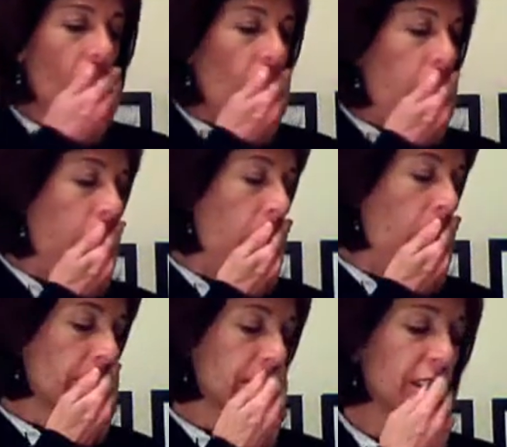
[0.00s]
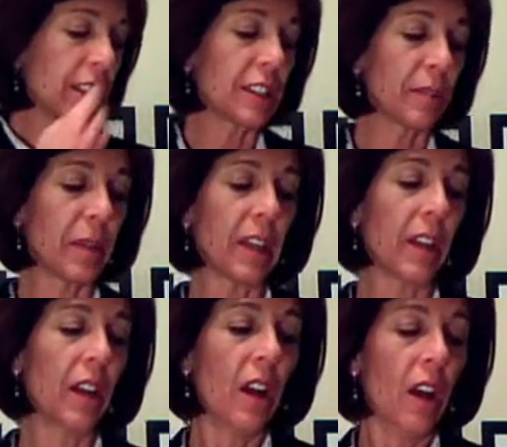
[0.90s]
Excuse
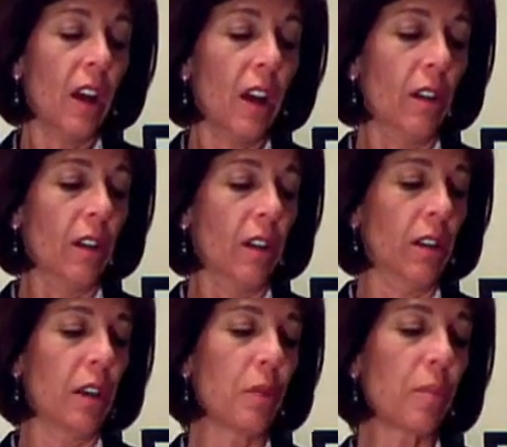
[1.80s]
me.